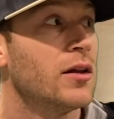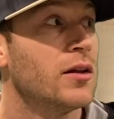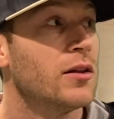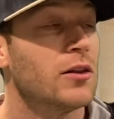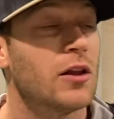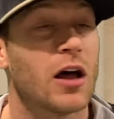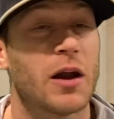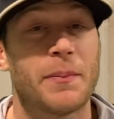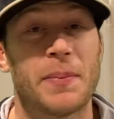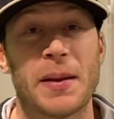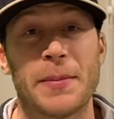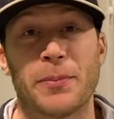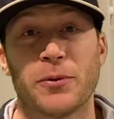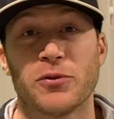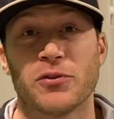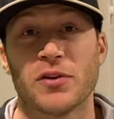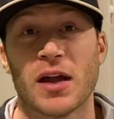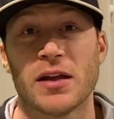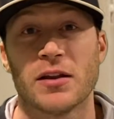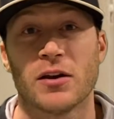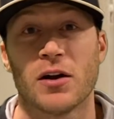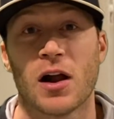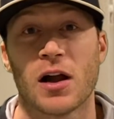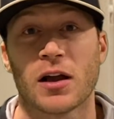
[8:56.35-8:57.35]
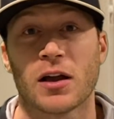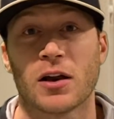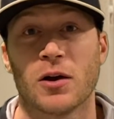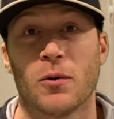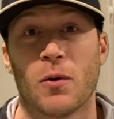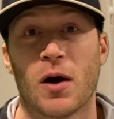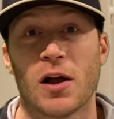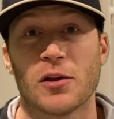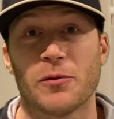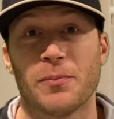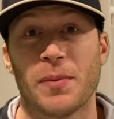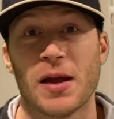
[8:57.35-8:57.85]
A lot of people saying they're not going to
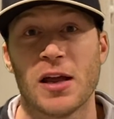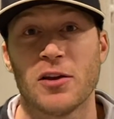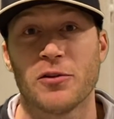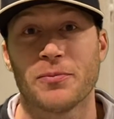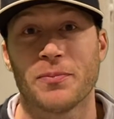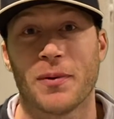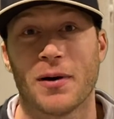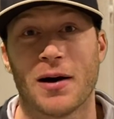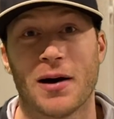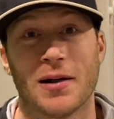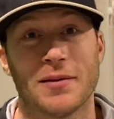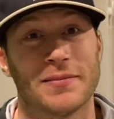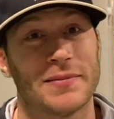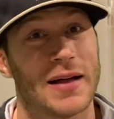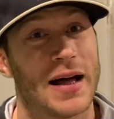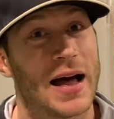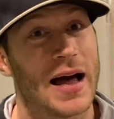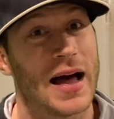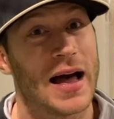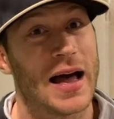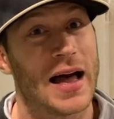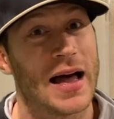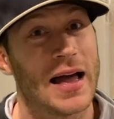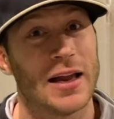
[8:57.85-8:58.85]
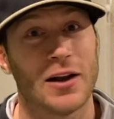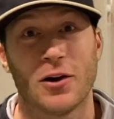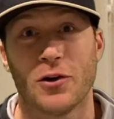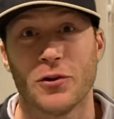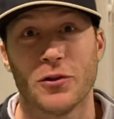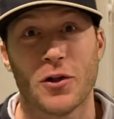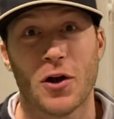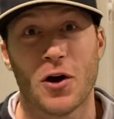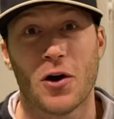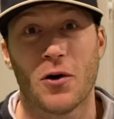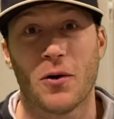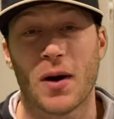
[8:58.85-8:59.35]
watch baseball. I don't
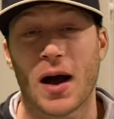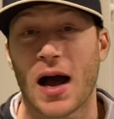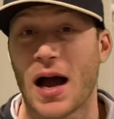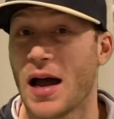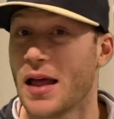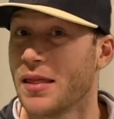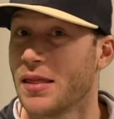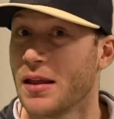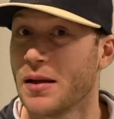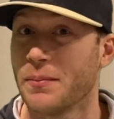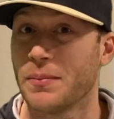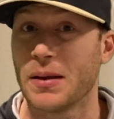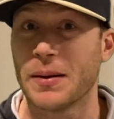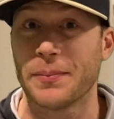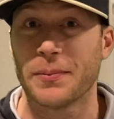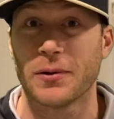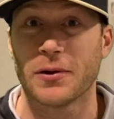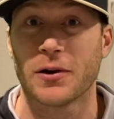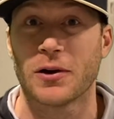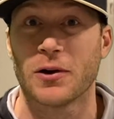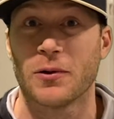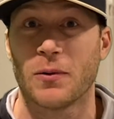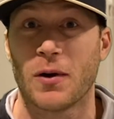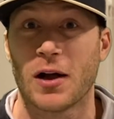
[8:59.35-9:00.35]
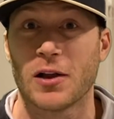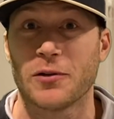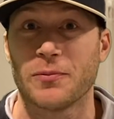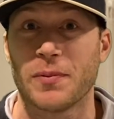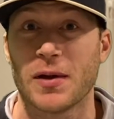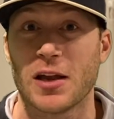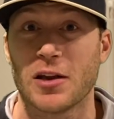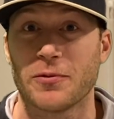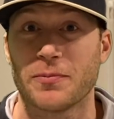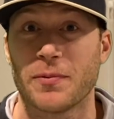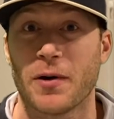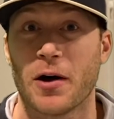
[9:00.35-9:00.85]
know. I think people are going to watch
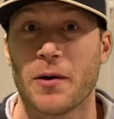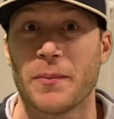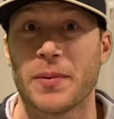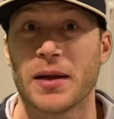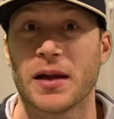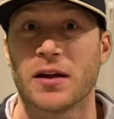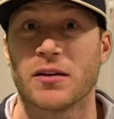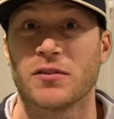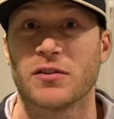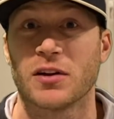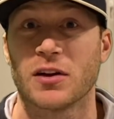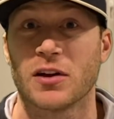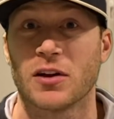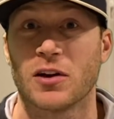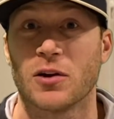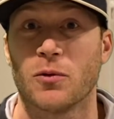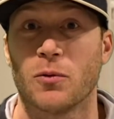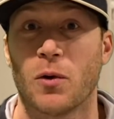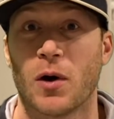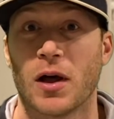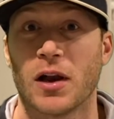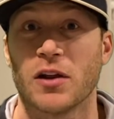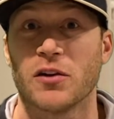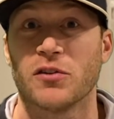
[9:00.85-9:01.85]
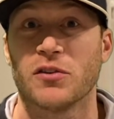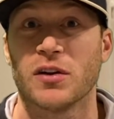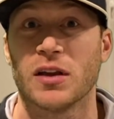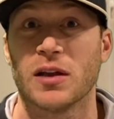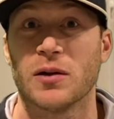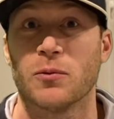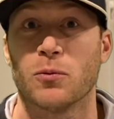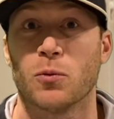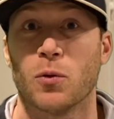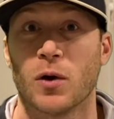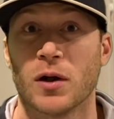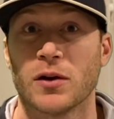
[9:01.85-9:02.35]
baseball because they're going to want to see
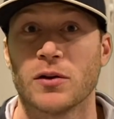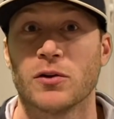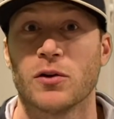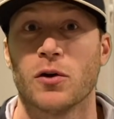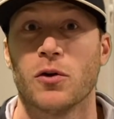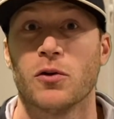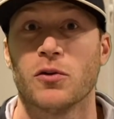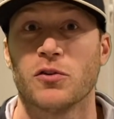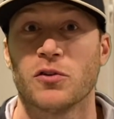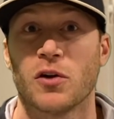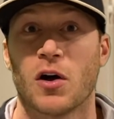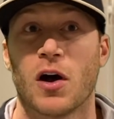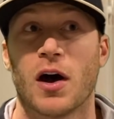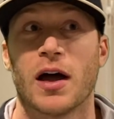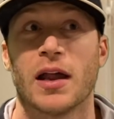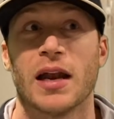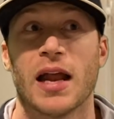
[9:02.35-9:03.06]
what goes on